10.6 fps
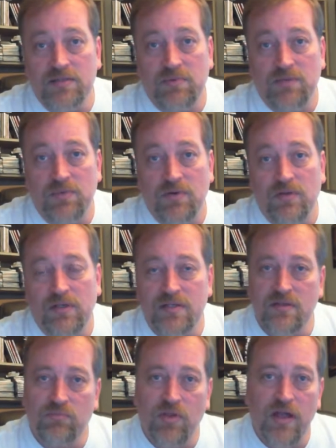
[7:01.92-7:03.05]
people. It
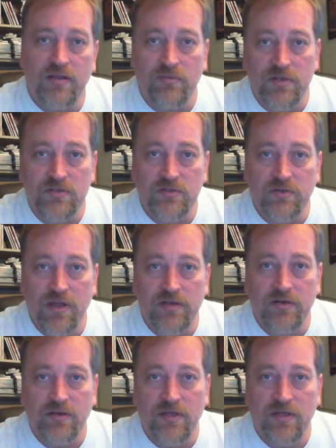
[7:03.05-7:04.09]
doesn't apply to the original creditor,